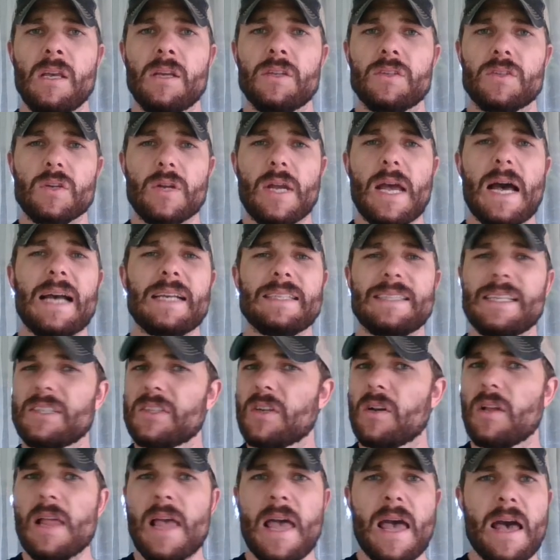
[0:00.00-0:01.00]
So guys, that's
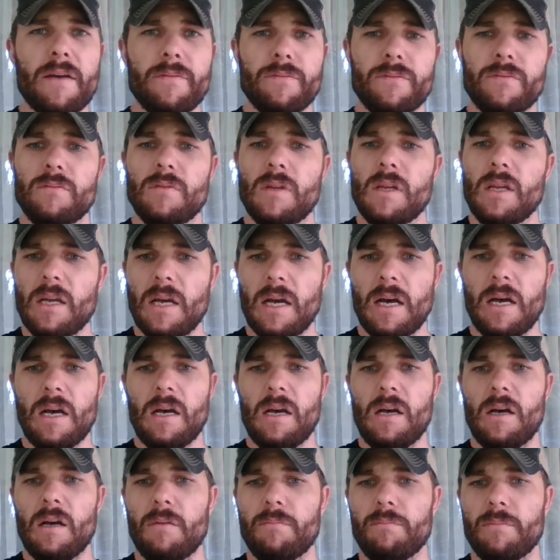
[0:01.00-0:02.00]
all I have.
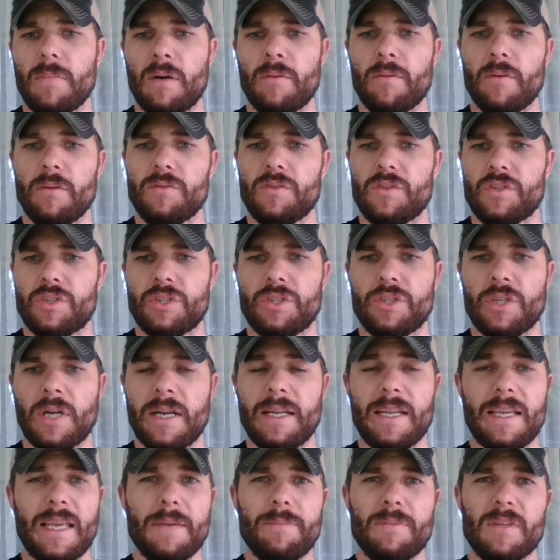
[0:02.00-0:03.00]
Um, I was trying
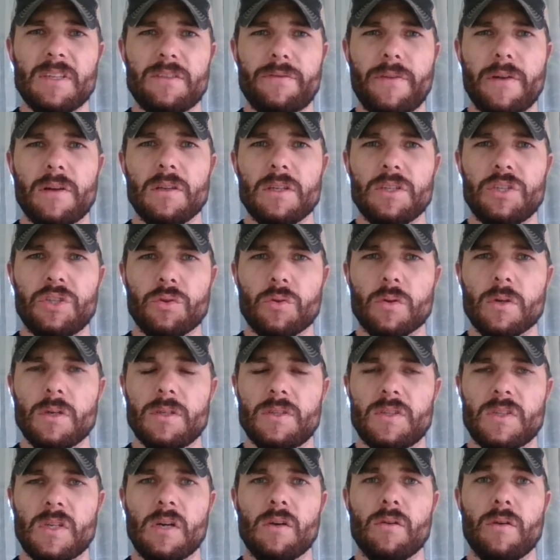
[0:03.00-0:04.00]
to keep this fairly
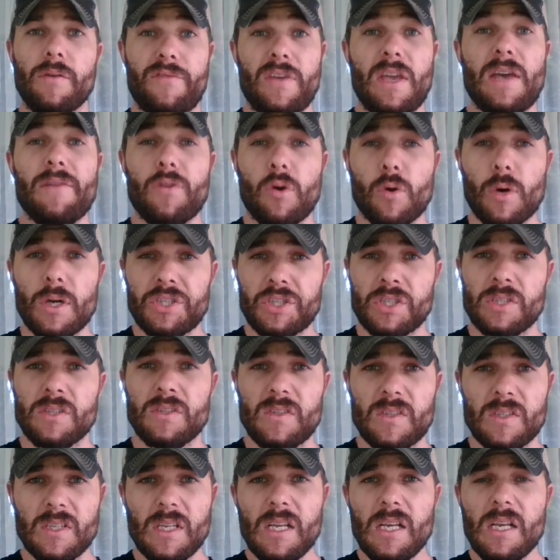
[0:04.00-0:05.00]
short. So if you have
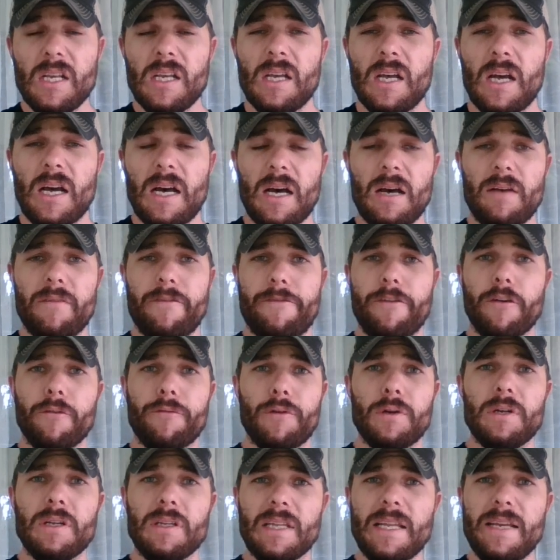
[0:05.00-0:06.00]
questions, uh, feel
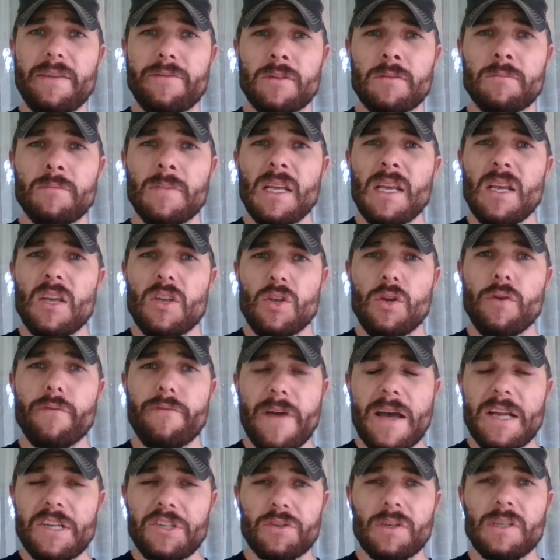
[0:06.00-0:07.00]
free to leave them. You
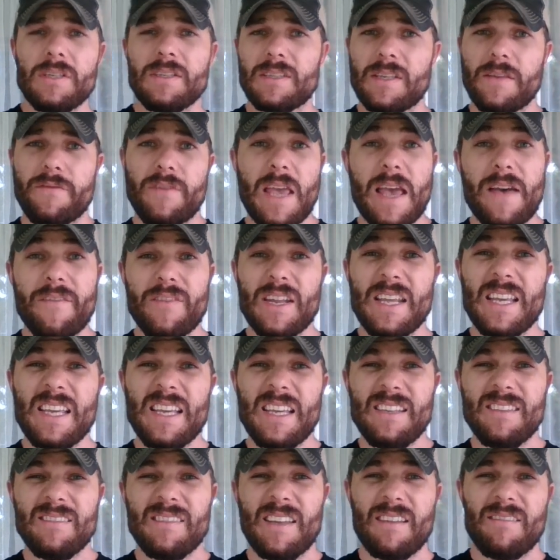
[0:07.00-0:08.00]
veterans, if you have
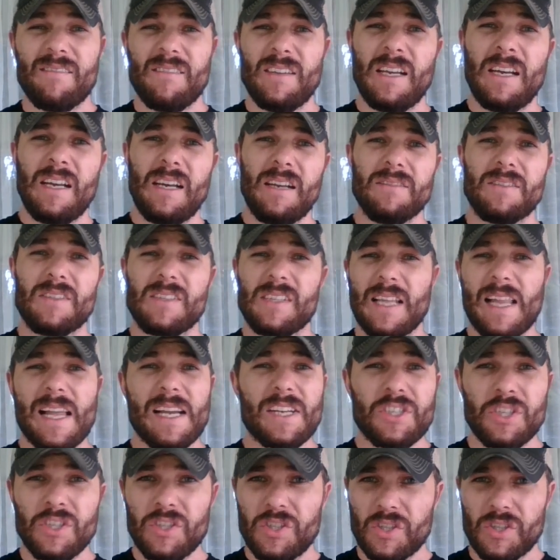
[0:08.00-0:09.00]
any uh,
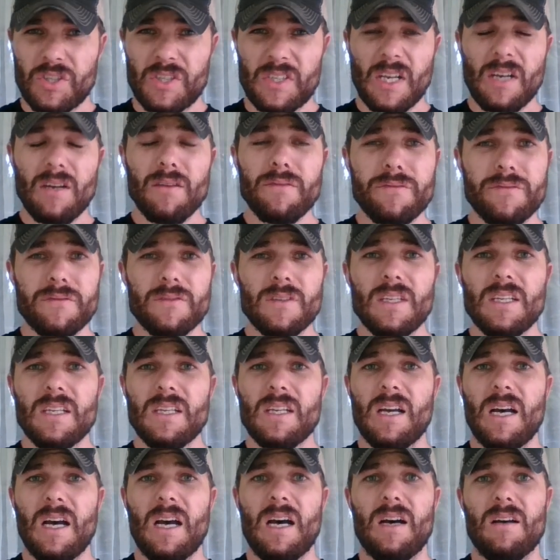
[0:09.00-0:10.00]
selections yourself,
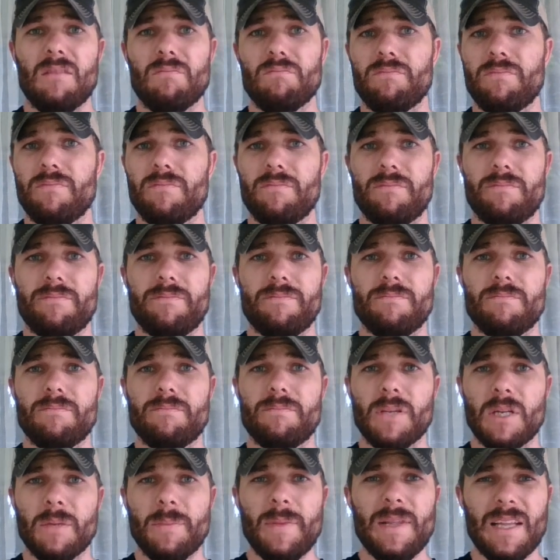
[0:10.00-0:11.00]
um,
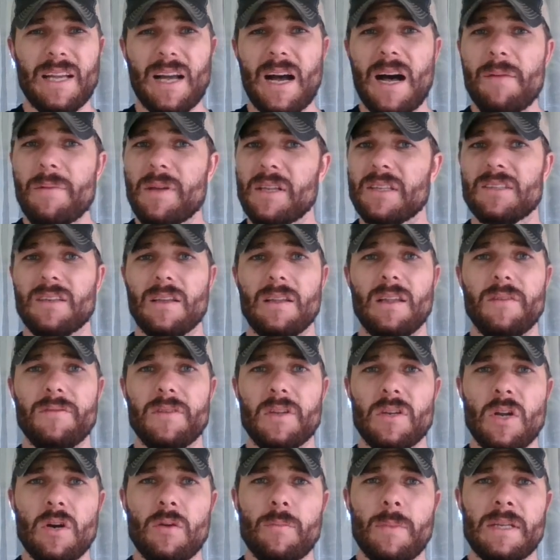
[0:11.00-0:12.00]
put them in the comments. I'd love to
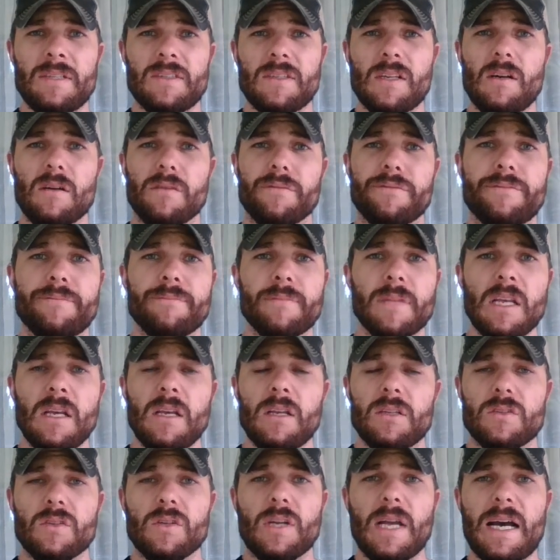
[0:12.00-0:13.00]
know myself.
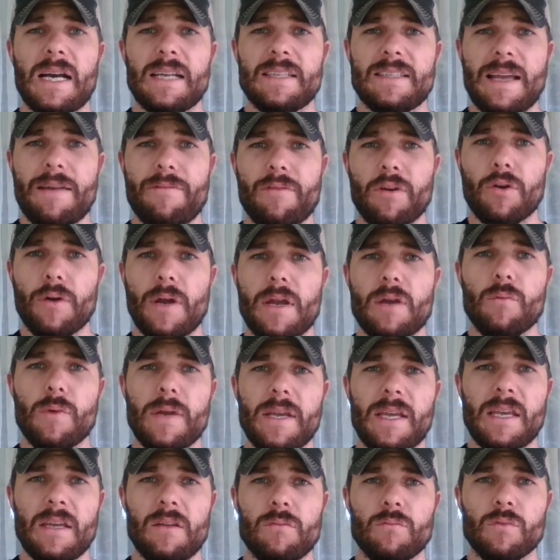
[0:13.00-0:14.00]
So, guys, have a great
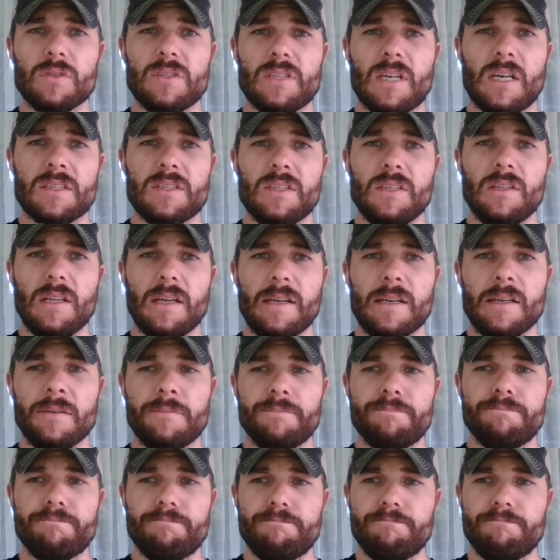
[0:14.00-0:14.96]
weekend. We'll talk to you later.